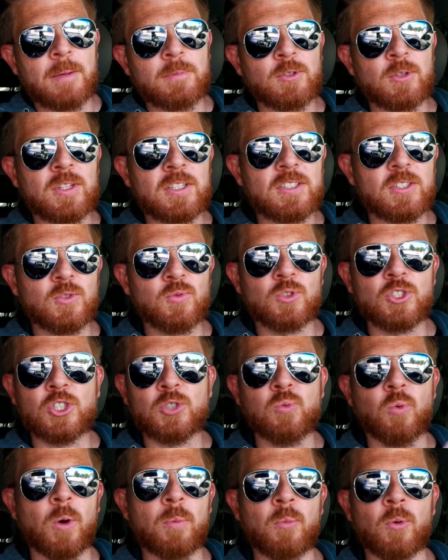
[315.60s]
So this is
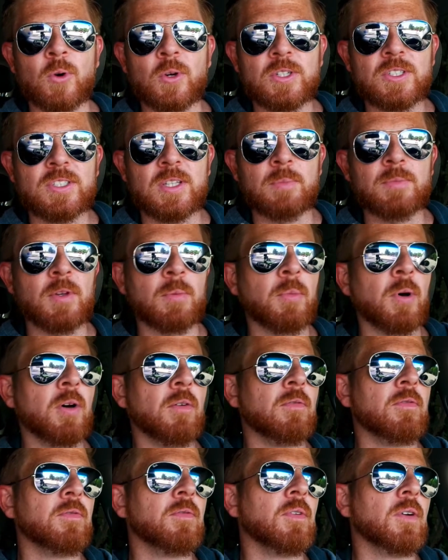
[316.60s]
just one more symptom
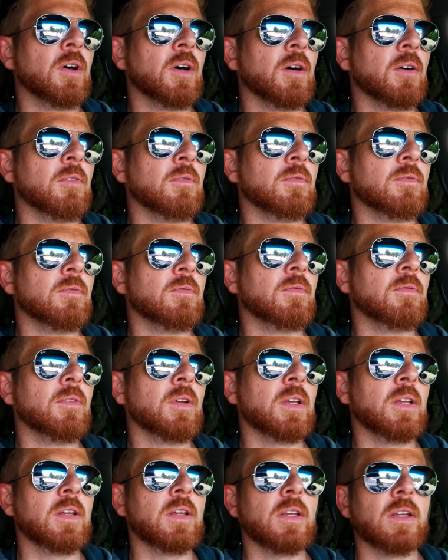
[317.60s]
of
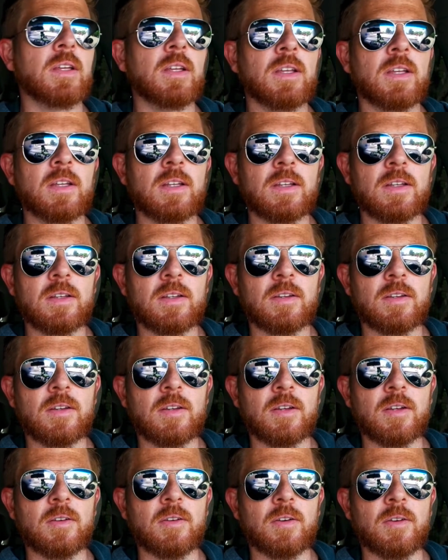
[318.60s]

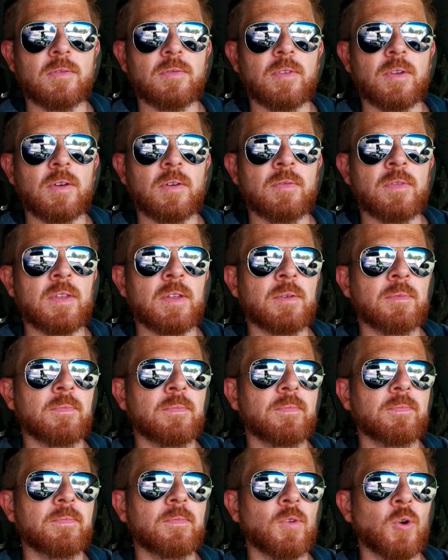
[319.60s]
the
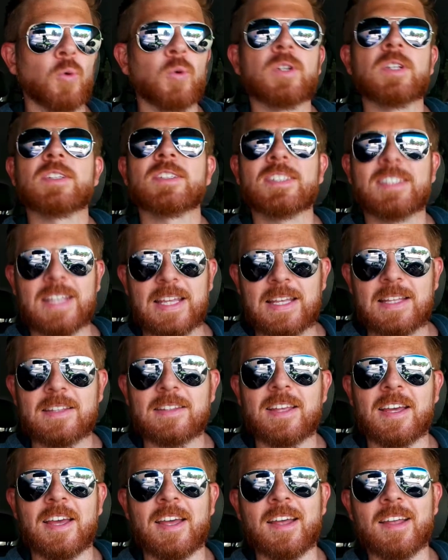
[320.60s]
horrendous state
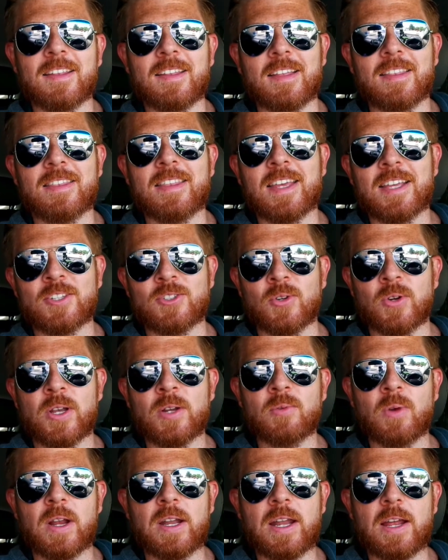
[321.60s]
that things are
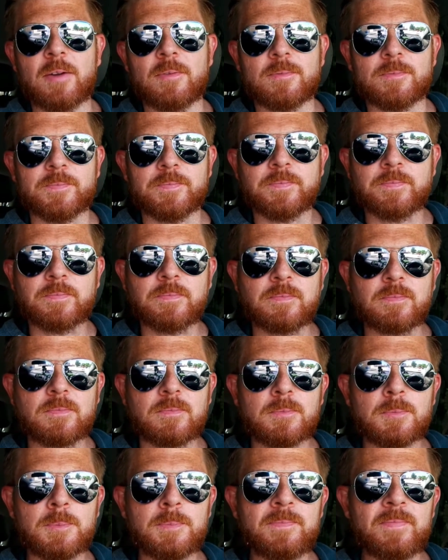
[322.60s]
in right now.
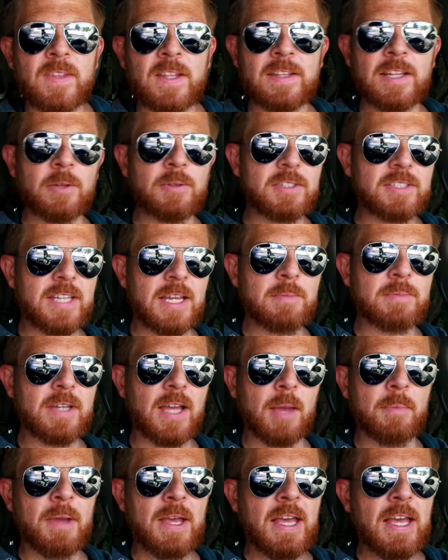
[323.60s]
Now, at the same
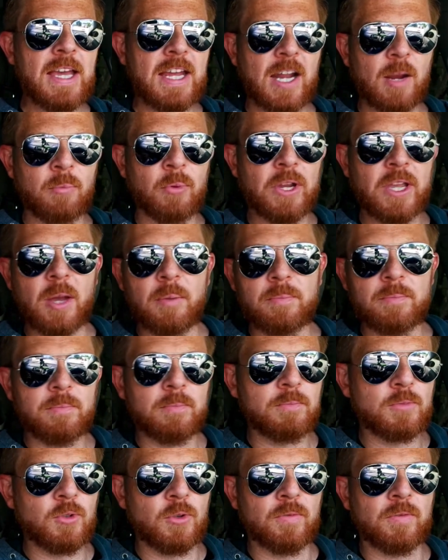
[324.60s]
time, and I bring up
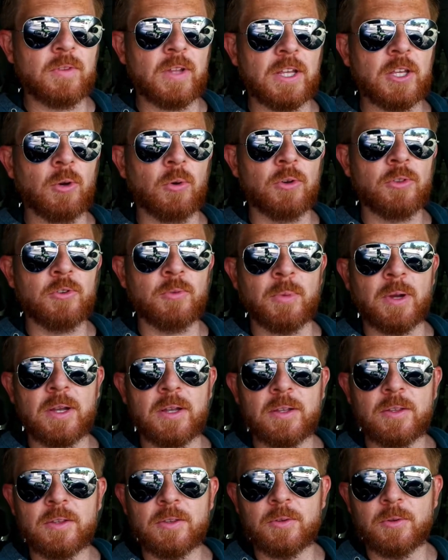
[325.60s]
sort of like going through
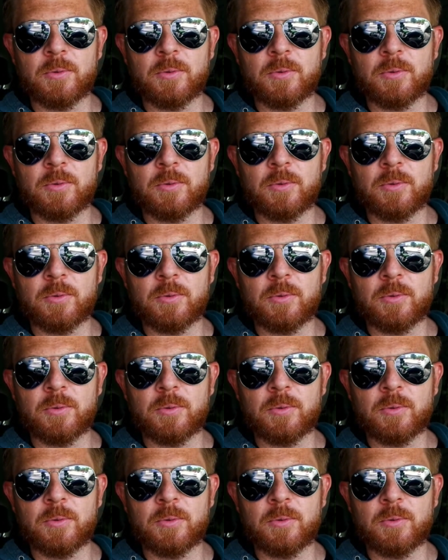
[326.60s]
my